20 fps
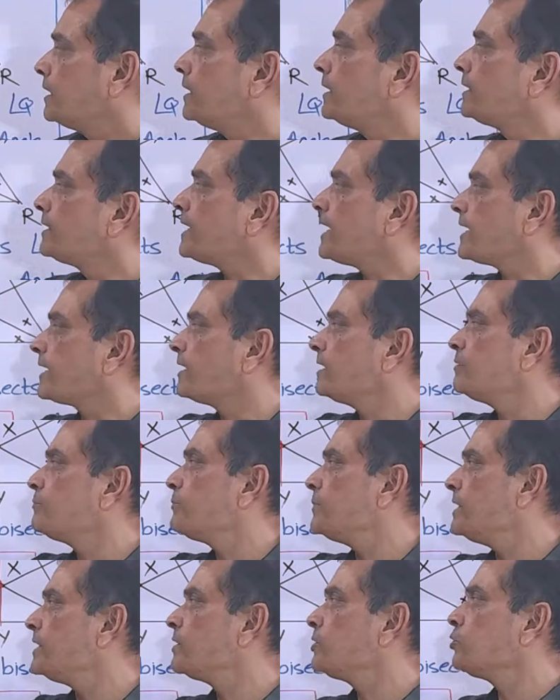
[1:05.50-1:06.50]
In
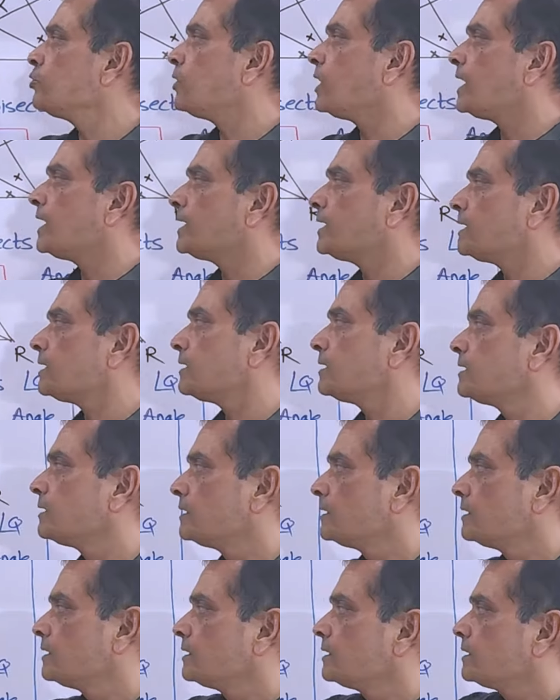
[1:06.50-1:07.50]
triangle PQR,
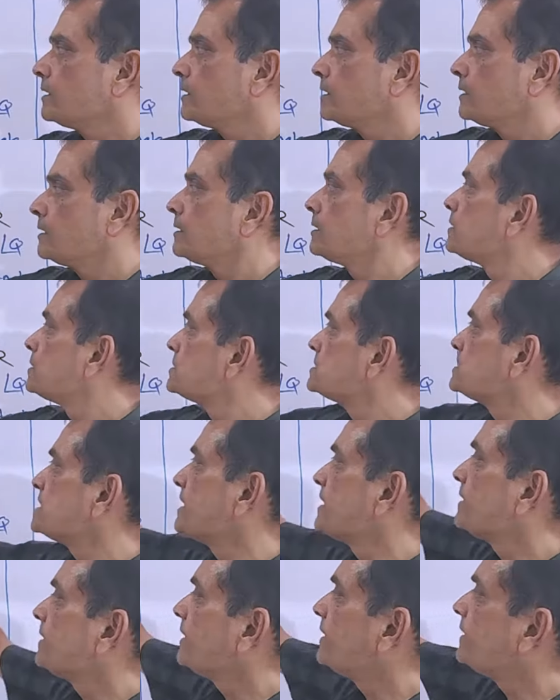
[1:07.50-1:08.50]

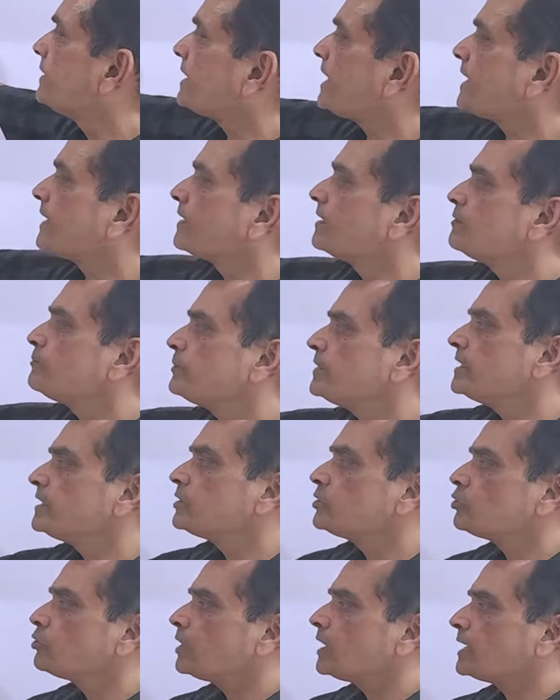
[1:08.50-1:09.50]
see, in triangle
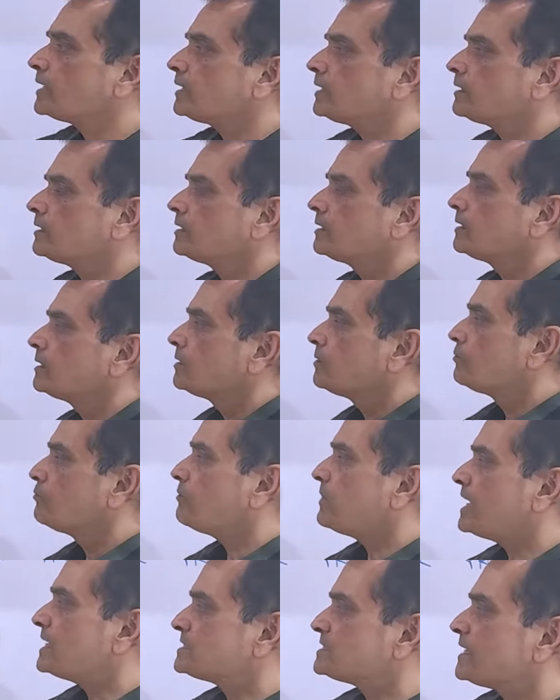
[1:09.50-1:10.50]
PQR,
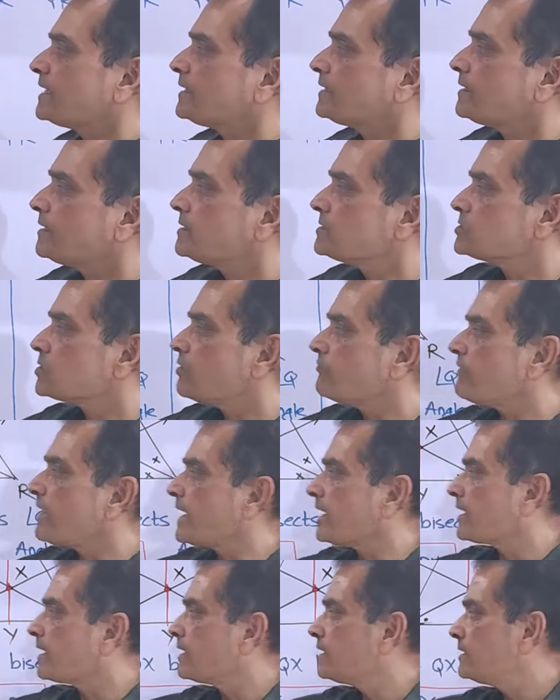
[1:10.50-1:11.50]
bisectors of
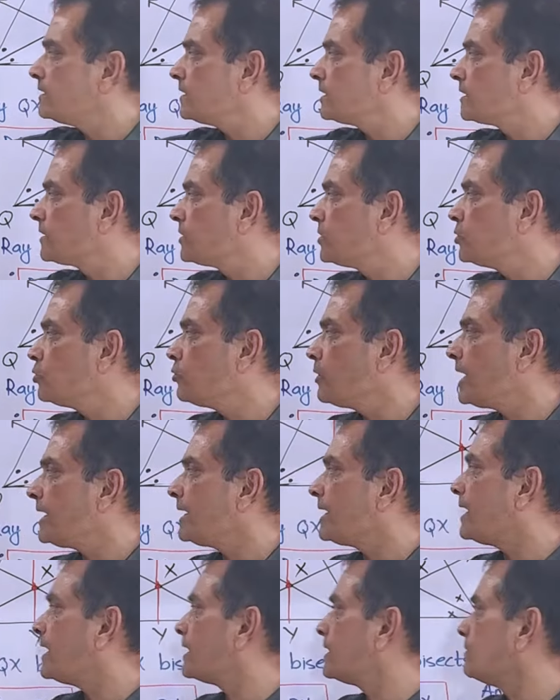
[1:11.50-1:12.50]
angle Q
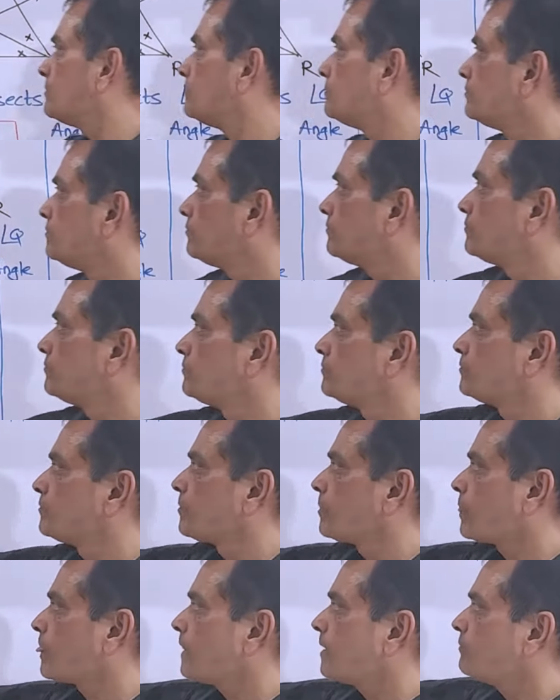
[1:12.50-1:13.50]
and R,
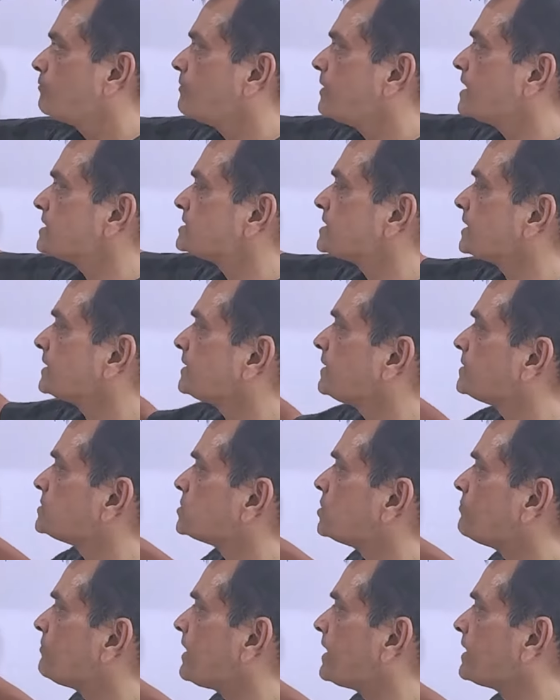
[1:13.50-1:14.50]

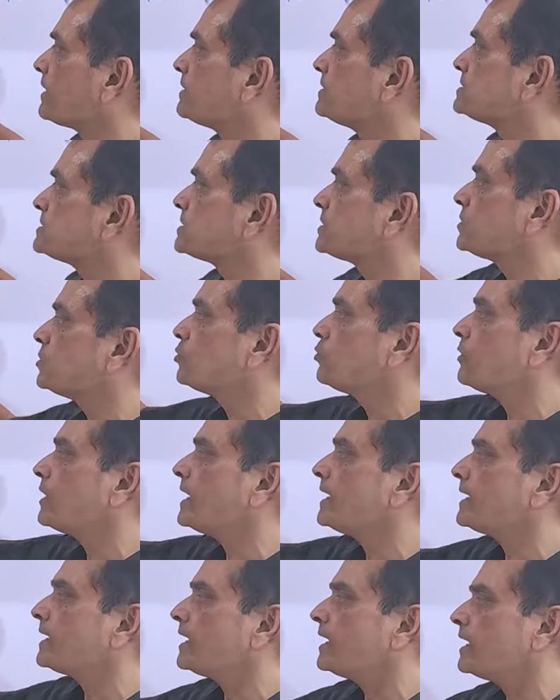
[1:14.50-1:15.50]
bisectors of angles Q
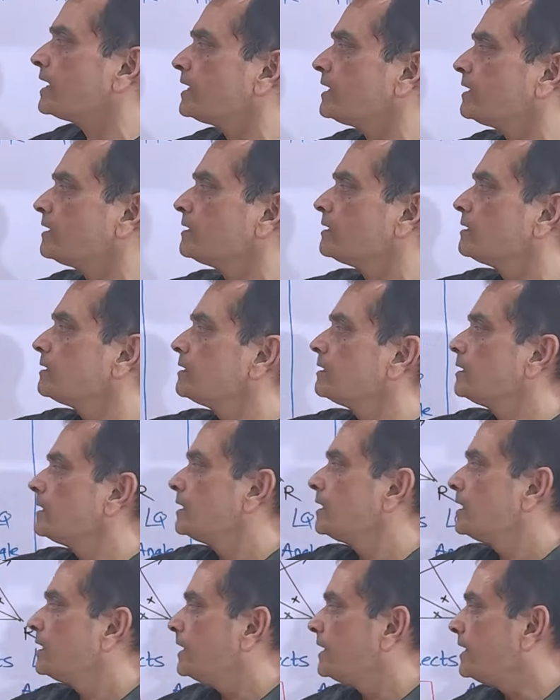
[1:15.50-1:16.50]
and R
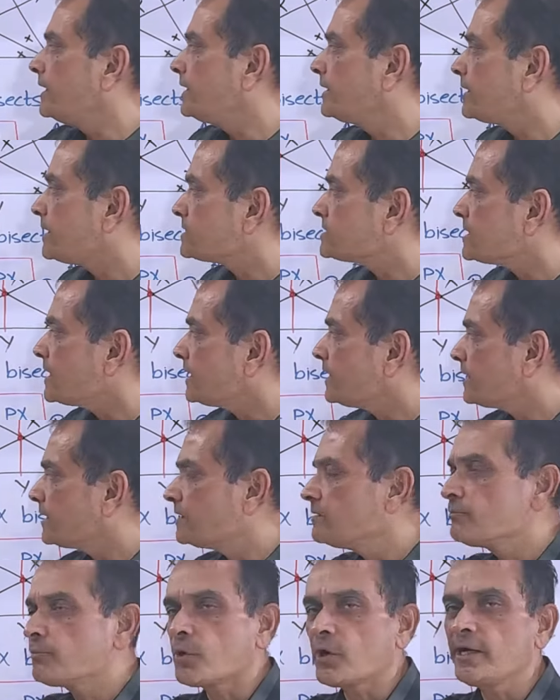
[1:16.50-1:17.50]
intersect
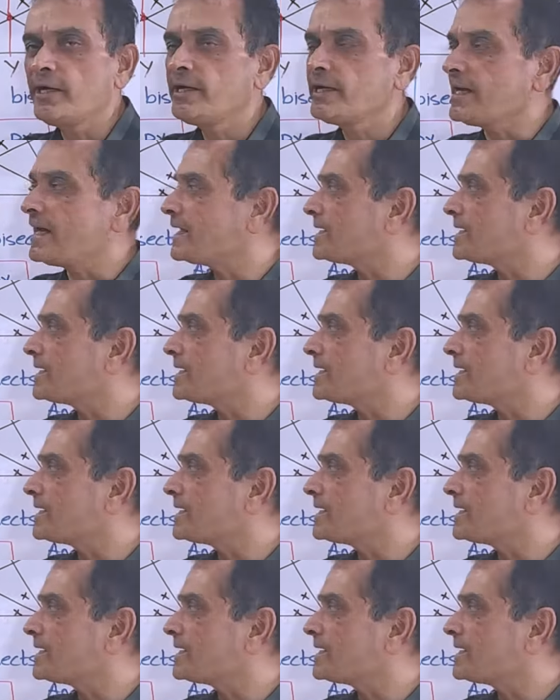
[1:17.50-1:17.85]
in point